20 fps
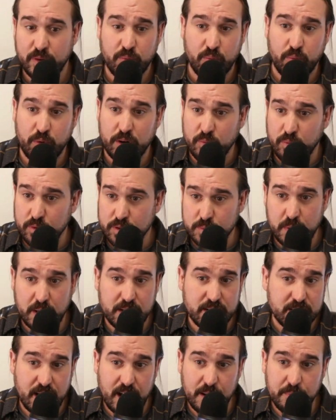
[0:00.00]
Rick will
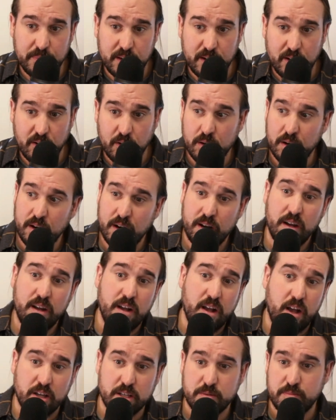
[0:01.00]
spend time there.
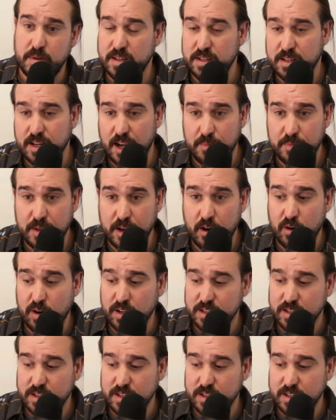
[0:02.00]
I'll spend time there.